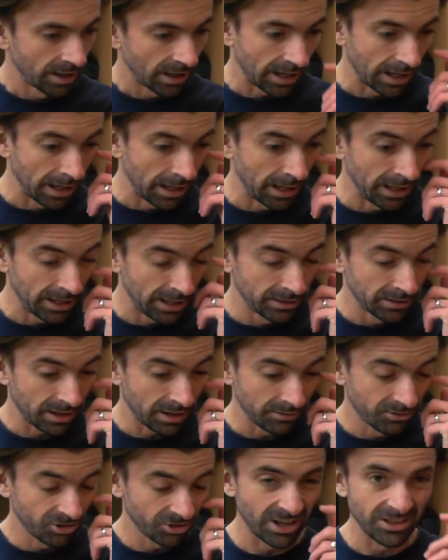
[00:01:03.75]
And
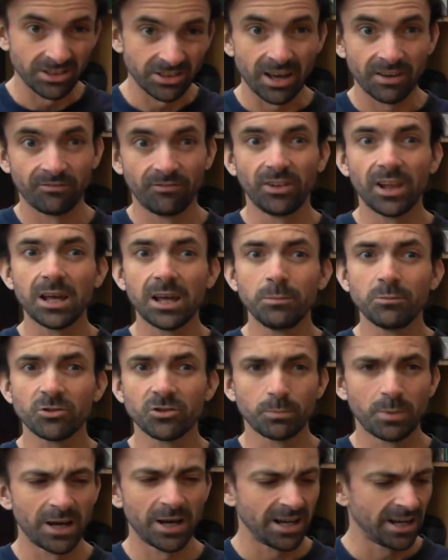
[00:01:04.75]
I just had the Flame
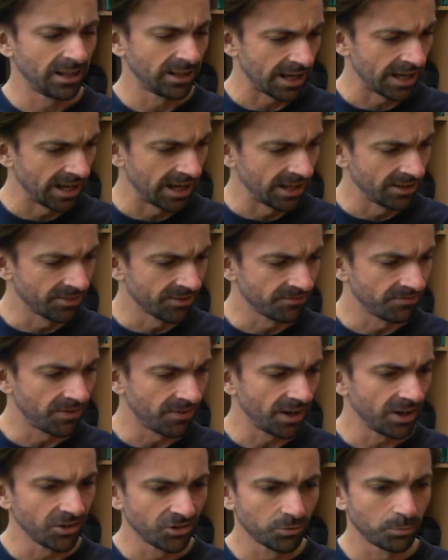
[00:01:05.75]
spell and the
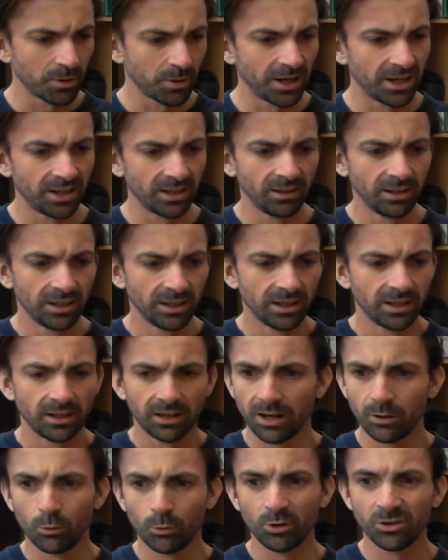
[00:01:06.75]
Fire spell.
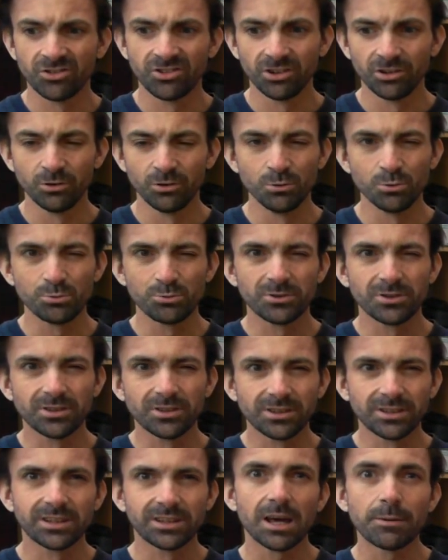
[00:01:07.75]
I wanted to
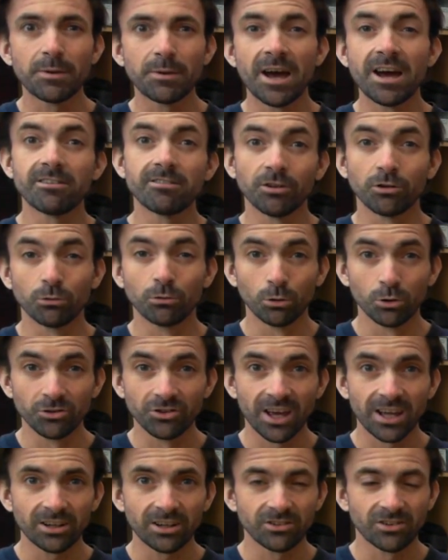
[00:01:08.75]
get my head around the rules
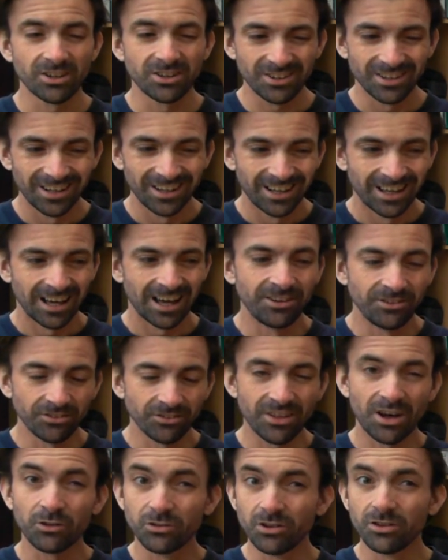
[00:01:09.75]
again, because that
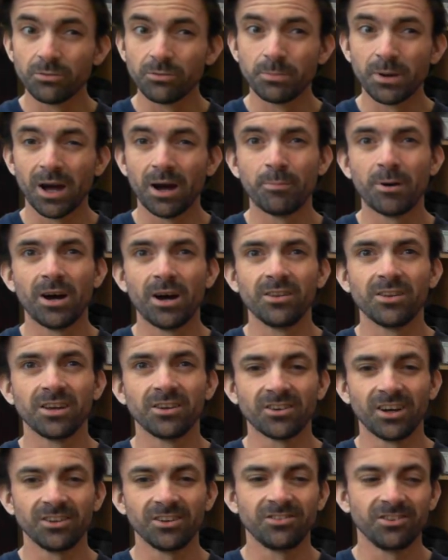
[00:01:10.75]
was another part of the
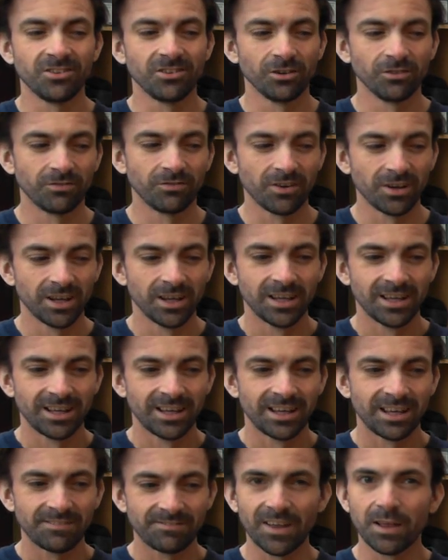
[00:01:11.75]
anxiety. Sort of, it
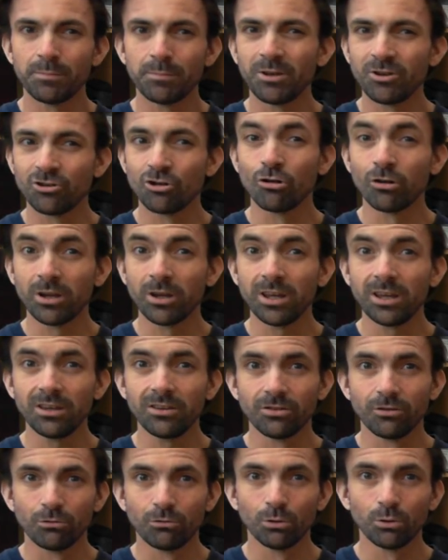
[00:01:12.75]
felt a bit chunky,
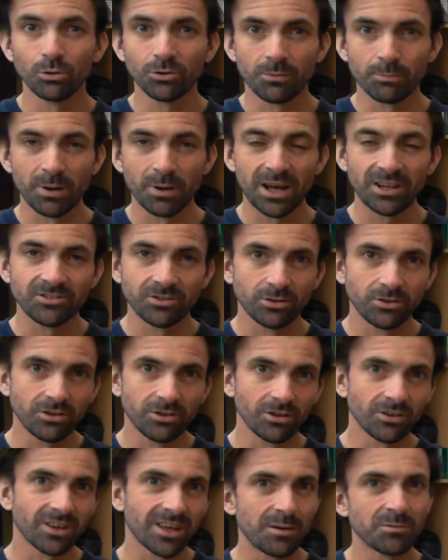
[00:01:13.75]
the rules, compared to the
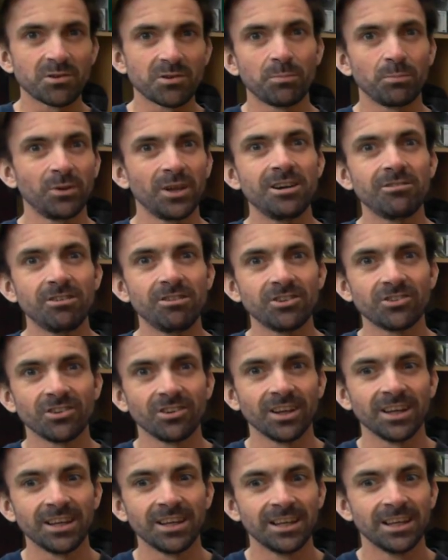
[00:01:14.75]
other games I've played
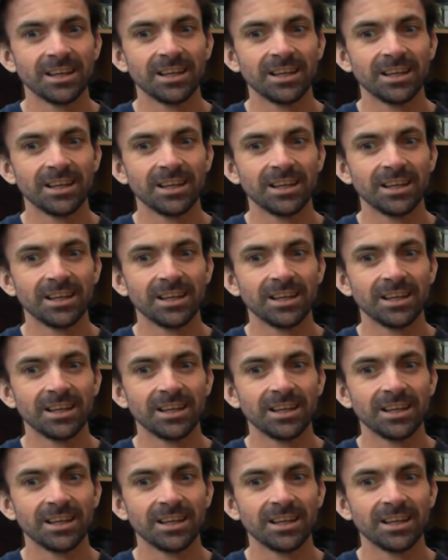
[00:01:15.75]
recently.